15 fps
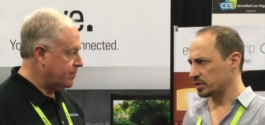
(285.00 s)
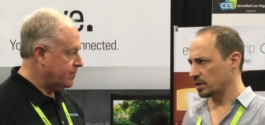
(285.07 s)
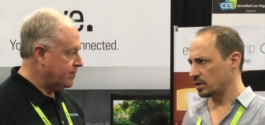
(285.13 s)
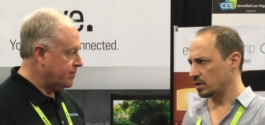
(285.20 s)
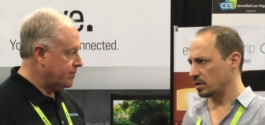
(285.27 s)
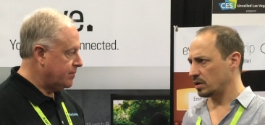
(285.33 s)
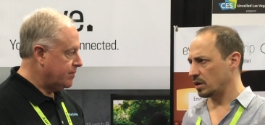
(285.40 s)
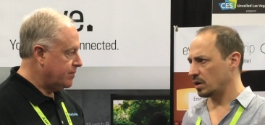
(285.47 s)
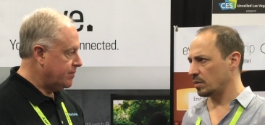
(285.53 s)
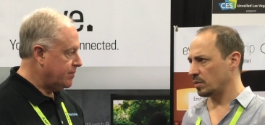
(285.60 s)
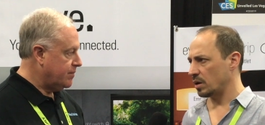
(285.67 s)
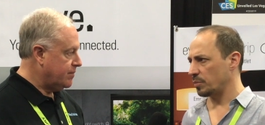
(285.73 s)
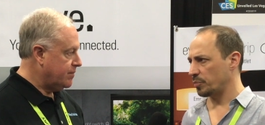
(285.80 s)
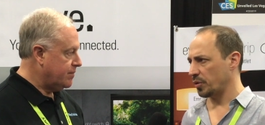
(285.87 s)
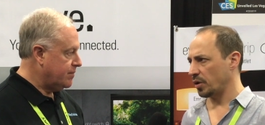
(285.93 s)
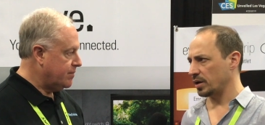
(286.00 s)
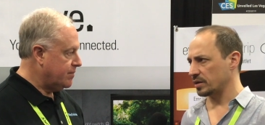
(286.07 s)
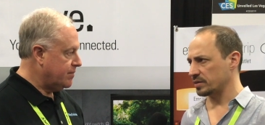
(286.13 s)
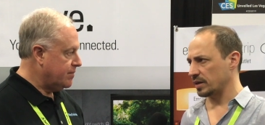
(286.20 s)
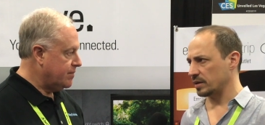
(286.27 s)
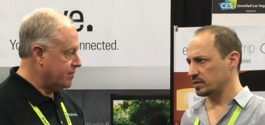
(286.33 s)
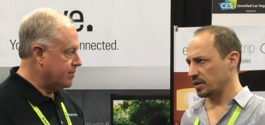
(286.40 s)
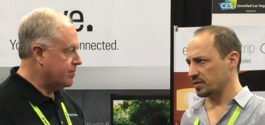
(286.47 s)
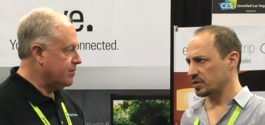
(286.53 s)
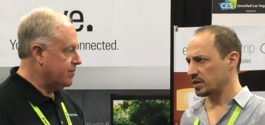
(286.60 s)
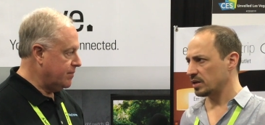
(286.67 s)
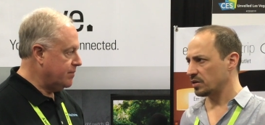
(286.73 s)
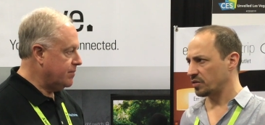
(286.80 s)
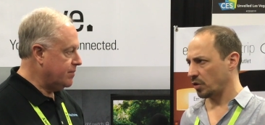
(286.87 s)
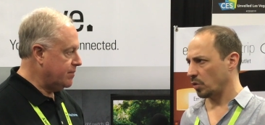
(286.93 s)
Speaker 1: a product that
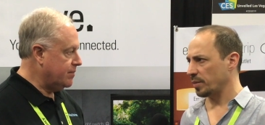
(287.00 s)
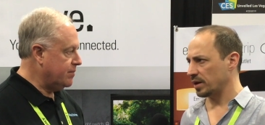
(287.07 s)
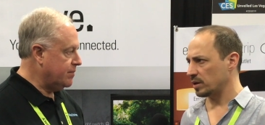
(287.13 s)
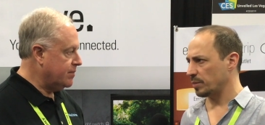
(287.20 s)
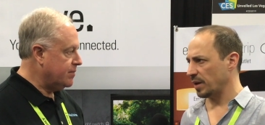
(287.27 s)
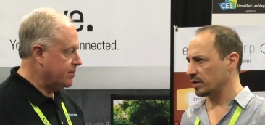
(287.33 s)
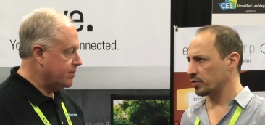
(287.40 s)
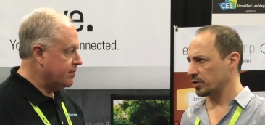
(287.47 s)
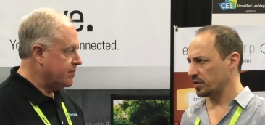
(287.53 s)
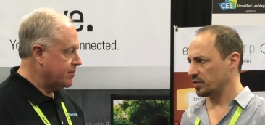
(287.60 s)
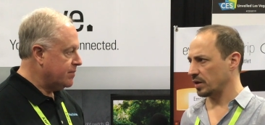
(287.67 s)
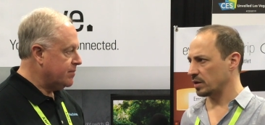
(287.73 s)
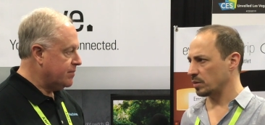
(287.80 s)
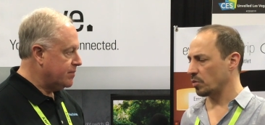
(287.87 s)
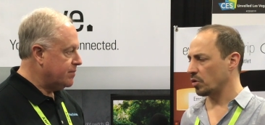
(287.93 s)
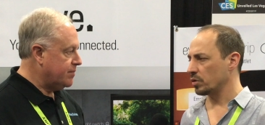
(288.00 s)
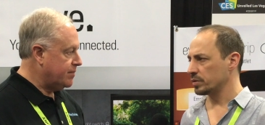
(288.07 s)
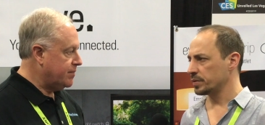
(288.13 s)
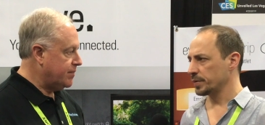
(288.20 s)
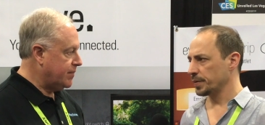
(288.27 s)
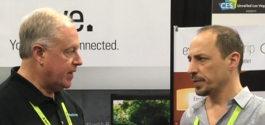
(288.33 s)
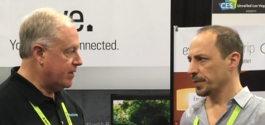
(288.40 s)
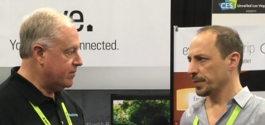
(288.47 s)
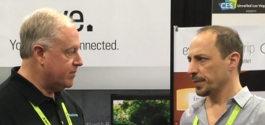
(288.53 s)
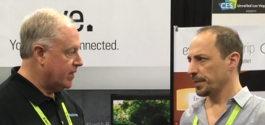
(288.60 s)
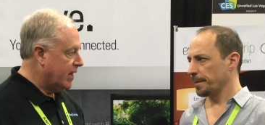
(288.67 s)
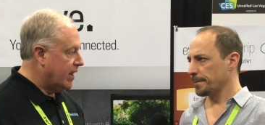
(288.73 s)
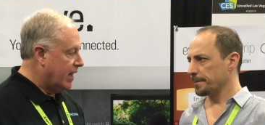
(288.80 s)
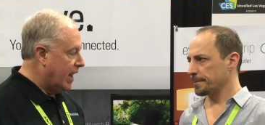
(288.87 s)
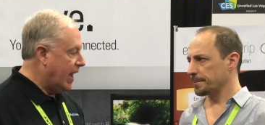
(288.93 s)
doesn't eat so many batteries anymore.
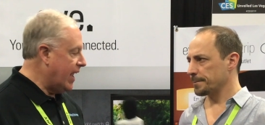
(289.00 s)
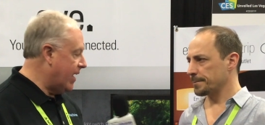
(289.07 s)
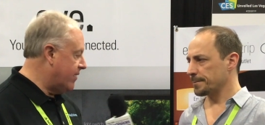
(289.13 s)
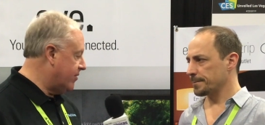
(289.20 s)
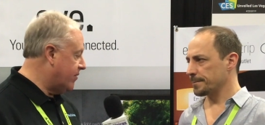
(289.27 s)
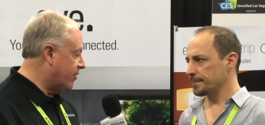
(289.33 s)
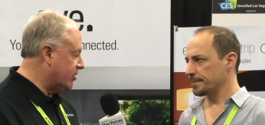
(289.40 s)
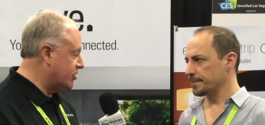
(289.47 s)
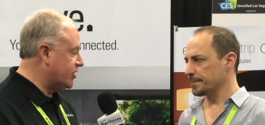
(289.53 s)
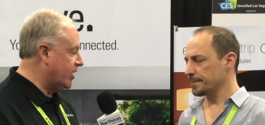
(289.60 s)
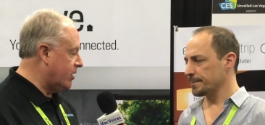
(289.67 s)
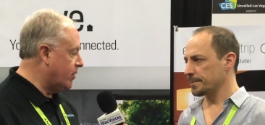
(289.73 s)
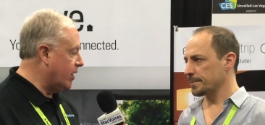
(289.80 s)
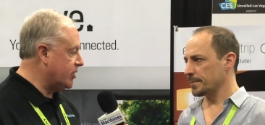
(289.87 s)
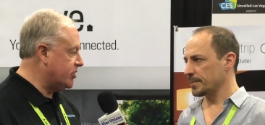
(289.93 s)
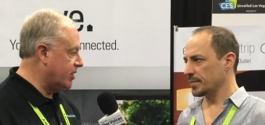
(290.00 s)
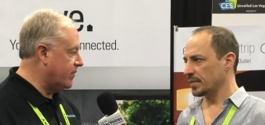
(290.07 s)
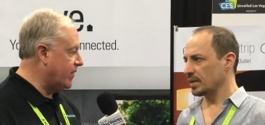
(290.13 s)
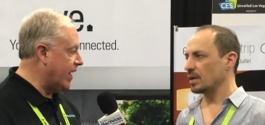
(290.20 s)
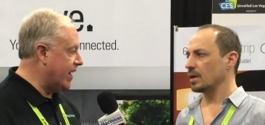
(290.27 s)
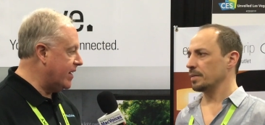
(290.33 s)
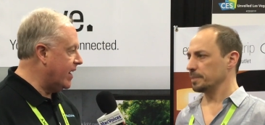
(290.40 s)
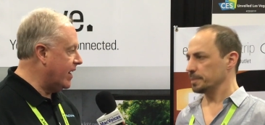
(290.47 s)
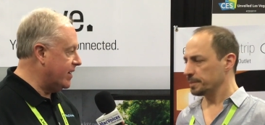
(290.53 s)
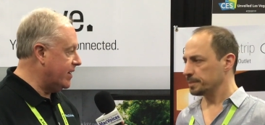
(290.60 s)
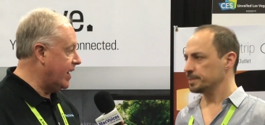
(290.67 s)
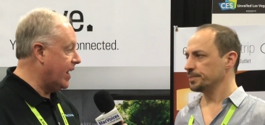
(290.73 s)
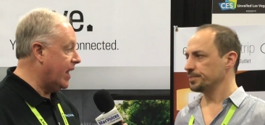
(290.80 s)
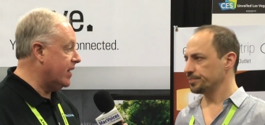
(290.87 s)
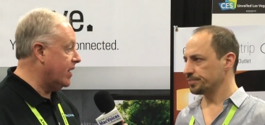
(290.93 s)
I have the first generation
Speaker 2: of that,
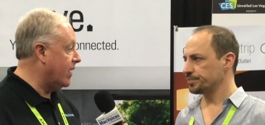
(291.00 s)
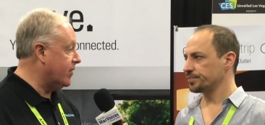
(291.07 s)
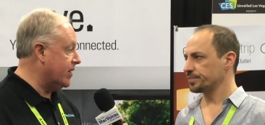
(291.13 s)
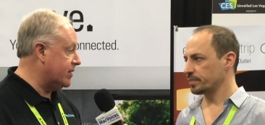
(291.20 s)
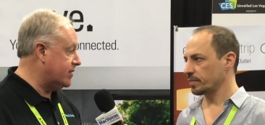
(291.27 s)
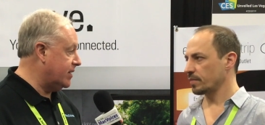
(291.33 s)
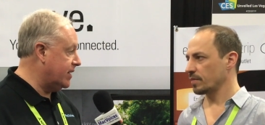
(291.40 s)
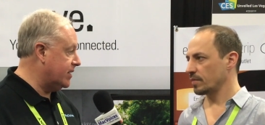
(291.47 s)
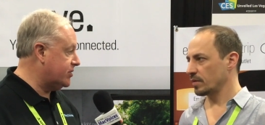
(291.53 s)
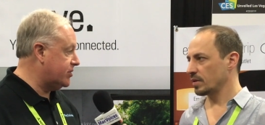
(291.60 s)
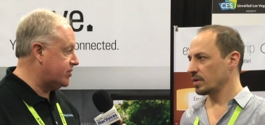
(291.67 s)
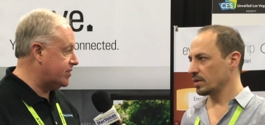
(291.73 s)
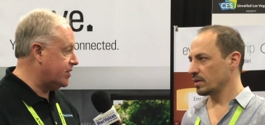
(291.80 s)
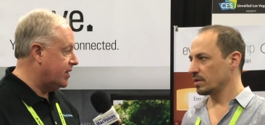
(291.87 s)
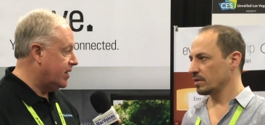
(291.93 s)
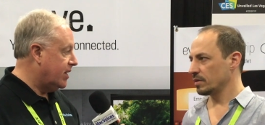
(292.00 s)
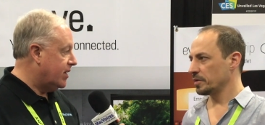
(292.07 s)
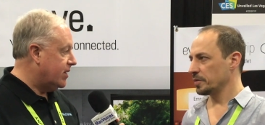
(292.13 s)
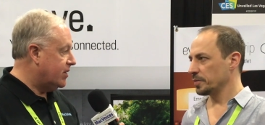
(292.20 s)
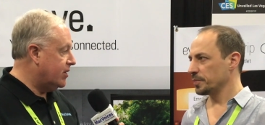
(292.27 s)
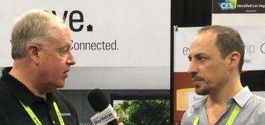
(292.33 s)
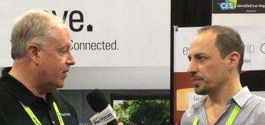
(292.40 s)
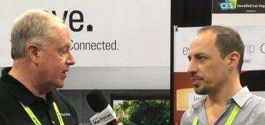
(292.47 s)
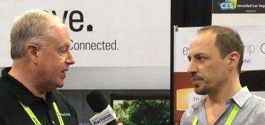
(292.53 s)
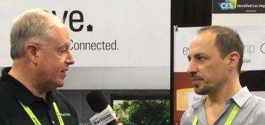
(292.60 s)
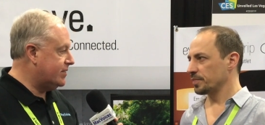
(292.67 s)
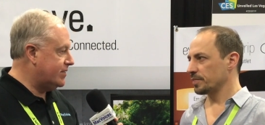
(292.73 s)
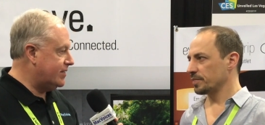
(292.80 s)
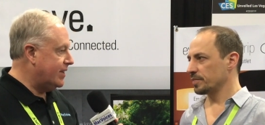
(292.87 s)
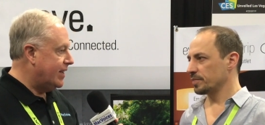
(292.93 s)
and I love it. It's, you know,
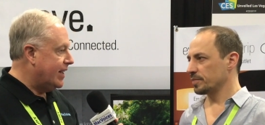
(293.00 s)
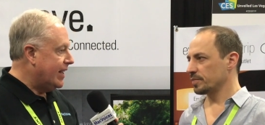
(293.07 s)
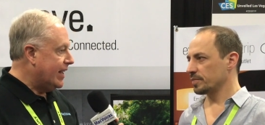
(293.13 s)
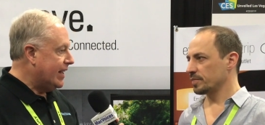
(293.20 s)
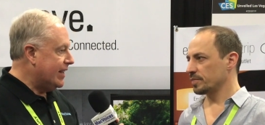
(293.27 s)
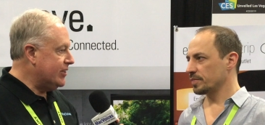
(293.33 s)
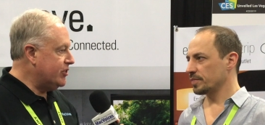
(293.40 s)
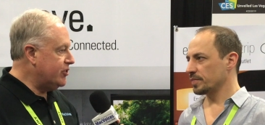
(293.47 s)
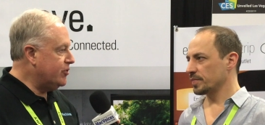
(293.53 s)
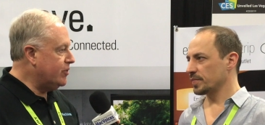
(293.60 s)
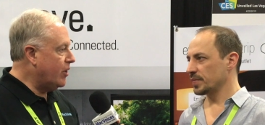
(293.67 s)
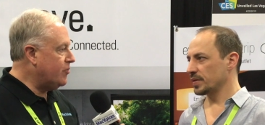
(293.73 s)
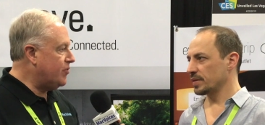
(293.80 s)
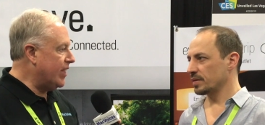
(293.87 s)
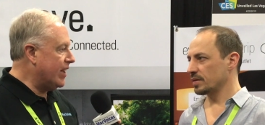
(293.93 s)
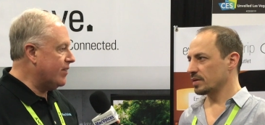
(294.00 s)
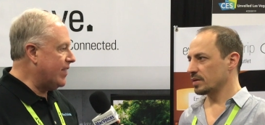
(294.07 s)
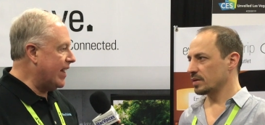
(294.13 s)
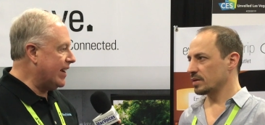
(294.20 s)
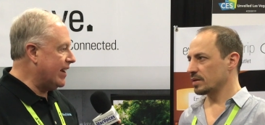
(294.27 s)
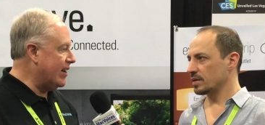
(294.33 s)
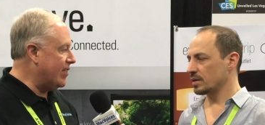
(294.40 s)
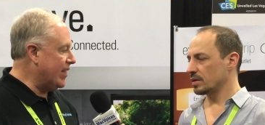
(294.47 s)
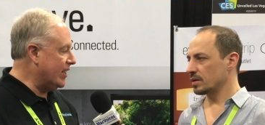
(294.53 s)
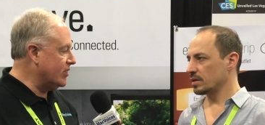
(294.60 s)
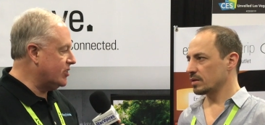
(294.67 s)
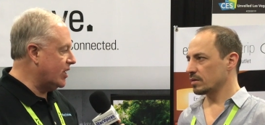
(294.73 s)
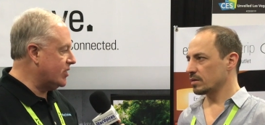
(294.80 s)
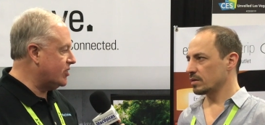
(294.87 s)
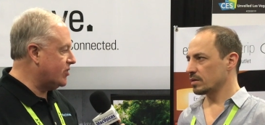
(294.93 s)
it you don't think of that kind of thing
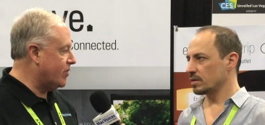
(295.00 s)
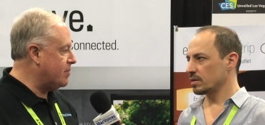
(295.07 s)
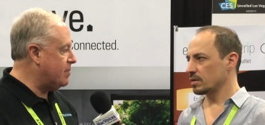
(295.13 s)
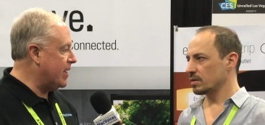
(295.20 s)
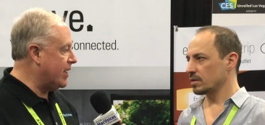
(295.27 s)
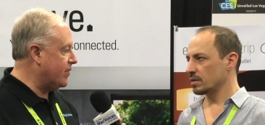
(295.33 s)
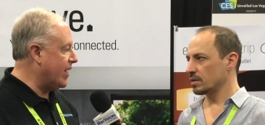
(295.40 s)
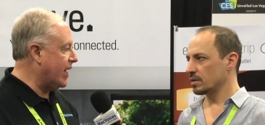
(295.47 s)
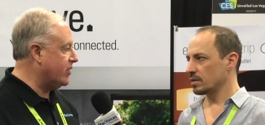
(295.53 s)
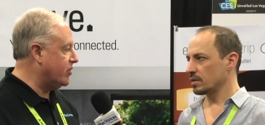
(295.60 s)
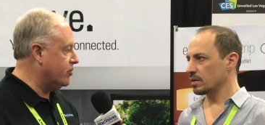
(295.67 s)
as necessarily being that